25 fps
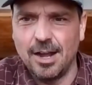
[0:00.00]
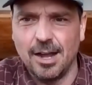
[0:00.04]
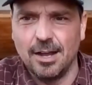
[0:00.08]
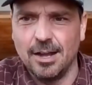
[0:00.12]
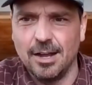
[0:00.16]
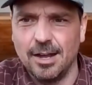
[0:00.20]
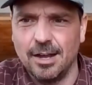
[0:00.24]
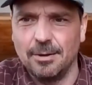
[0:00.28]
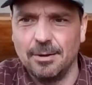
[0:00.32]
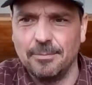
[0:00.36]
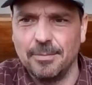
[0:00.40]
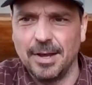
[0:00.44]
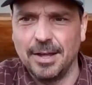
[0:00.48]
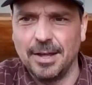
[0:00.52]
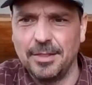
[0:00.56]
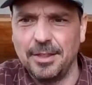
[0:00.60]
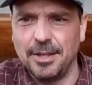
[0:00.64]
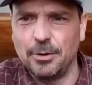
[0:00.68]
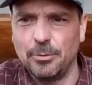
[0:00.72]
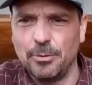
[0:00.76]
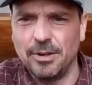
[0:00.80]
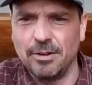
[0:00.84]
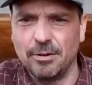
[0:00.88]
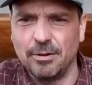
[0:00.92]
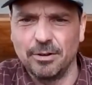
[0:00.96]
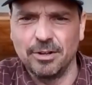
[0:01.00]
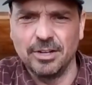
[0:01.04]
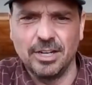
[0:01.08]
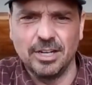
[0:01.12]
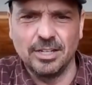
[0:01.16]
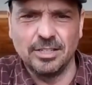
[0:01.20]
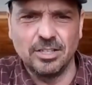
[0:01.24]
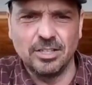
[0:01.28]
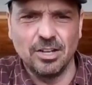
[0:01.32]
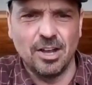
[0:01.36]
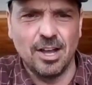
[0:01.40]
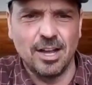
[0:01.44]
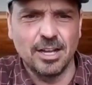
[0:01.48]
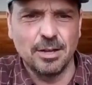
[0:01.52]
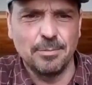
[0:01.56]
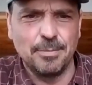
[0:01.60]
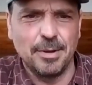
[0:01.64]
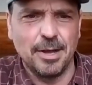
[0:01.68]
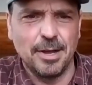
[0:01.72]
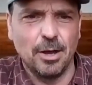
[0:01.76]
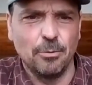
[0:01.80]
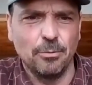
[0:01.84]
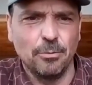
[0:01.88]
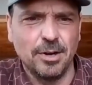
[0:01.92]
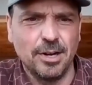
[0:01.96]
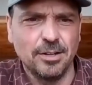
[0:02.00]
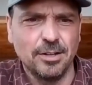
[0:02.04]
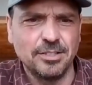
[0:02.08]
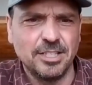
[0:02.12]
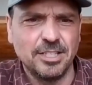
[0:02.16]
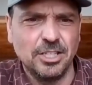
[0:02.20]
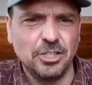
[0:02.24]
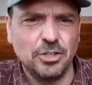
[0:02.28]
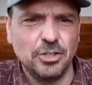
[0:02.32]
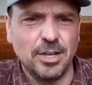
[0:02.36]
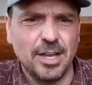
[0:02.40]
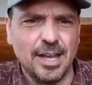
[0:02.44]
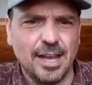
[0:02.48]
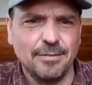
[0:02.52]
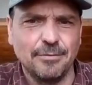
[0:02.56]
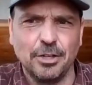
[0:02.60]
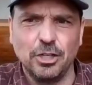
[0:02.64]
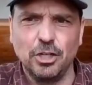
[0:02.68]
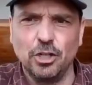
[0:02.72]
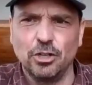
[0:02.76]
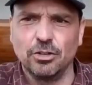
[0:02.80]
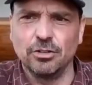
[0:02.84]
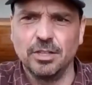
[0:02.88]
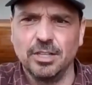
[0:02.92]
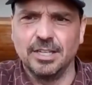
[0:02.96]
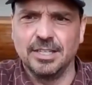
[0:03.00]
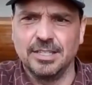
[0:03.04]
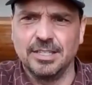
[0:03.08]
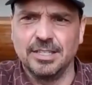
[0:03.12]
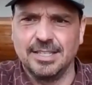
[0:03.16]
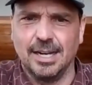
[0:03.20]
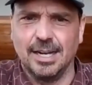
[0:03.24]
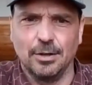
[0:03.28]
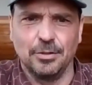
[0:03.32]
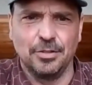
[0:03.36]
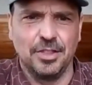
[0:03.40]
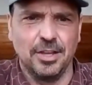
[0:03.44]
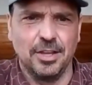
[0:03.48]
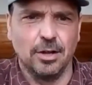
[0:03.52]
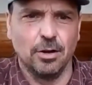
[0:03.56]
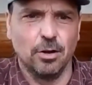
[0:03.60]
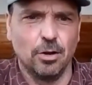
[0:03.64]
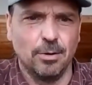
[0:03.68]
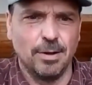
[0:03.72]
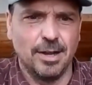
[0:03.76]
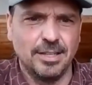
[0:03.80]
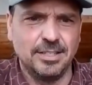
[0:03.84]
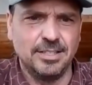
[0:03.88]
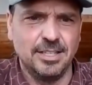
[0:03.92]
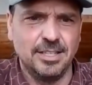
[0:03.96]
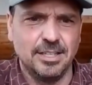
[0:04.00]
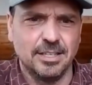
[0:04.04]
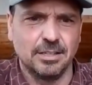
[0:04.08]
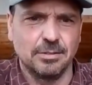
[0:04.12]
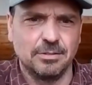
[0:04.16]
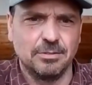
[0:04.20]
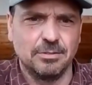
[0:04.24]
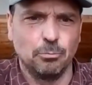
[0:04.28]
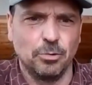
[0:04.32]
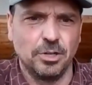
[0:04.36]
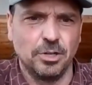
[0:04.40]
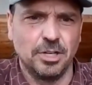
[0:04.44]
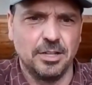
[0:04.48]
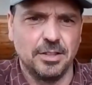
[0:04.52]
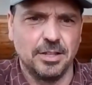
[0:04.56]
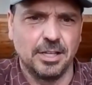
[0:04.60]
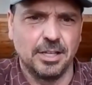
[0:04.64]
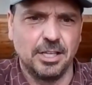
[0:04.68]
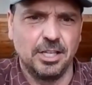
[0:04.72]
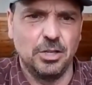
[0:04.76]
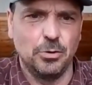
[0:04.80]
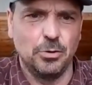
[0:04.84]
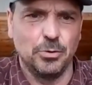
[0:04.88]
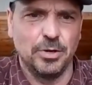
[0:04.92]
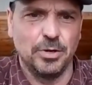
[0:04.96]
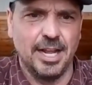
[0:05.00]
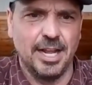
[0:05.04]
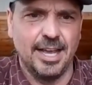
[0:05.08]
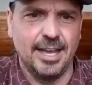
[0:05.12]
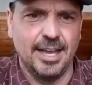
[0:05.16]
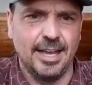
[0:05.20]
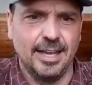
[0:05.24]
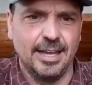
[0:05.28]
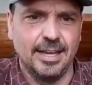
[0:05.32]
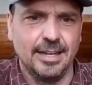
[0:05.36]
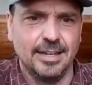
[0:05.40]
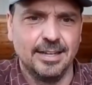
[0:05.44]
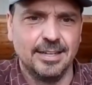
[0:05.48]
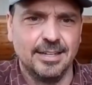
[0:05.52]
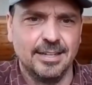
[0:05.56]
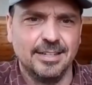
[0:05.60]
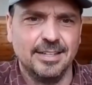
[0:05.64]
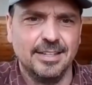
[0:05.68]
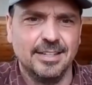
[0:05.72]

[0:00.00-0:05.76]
I think we were going to talk about what else did you have on your list out there? Oh, I see one in the Q&A.